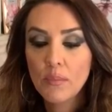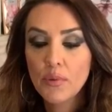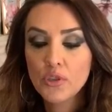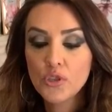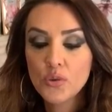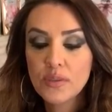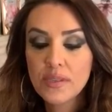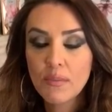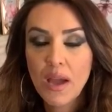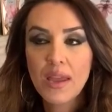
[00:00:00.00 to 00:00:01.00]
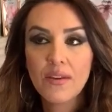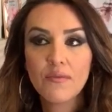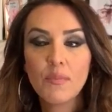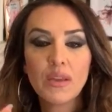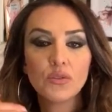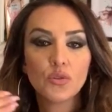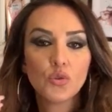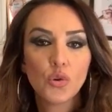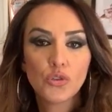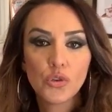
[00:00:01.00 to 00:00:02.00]
put you in some kind of mental
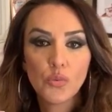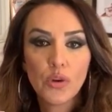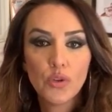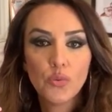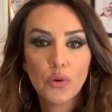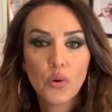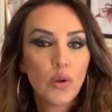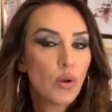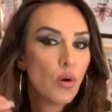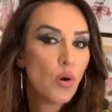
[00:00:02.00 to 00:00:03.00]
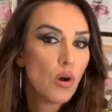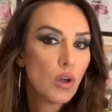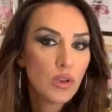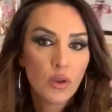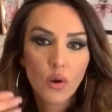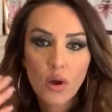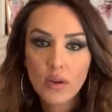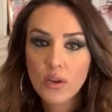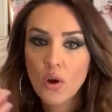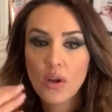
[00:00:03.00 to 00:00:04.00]
torture where you were going on and on
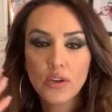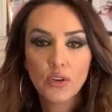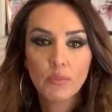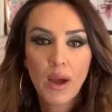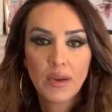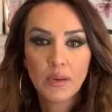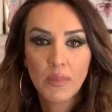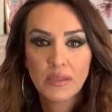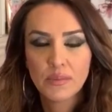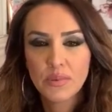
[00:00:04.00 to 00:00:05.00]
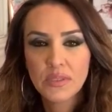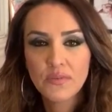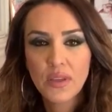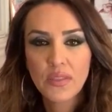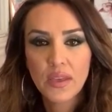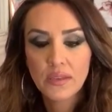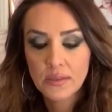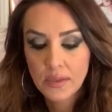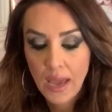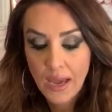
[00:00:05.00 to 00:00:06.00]
and on in your mind about specific things
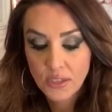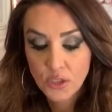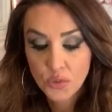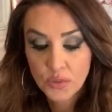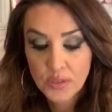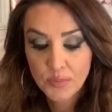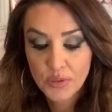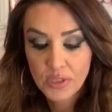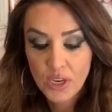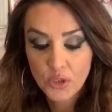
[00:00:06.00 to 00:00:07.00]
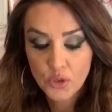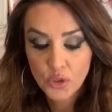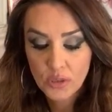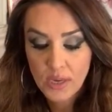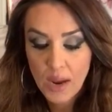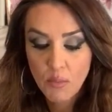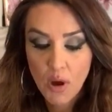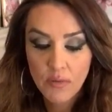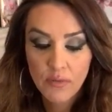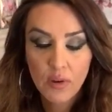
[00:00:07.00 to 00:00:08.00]
that had to do with this person, and you took time
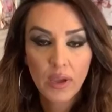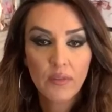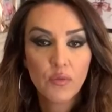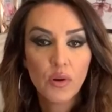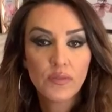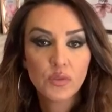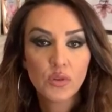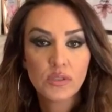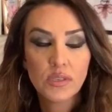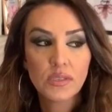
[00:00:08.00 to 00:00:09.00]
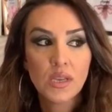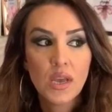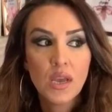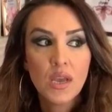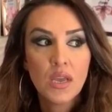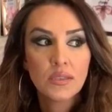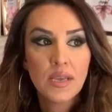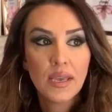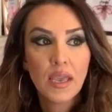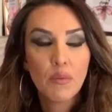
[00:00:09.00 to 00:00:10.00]
off, okay? 4 of Swords is
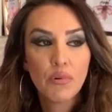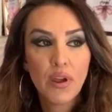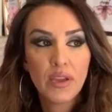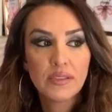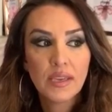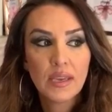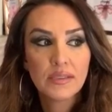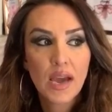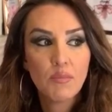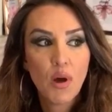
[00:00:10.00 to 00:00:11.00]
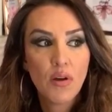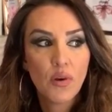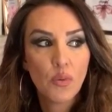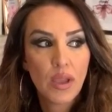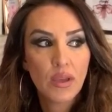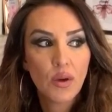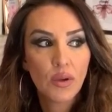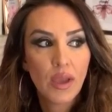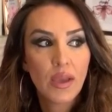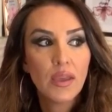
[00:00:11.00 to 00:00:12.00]
taking a break, taking time off away,
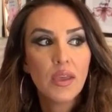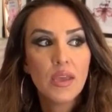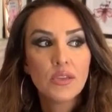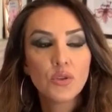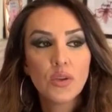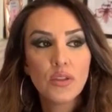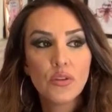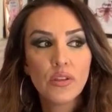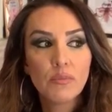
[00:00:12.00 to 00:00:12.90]
okay? So either the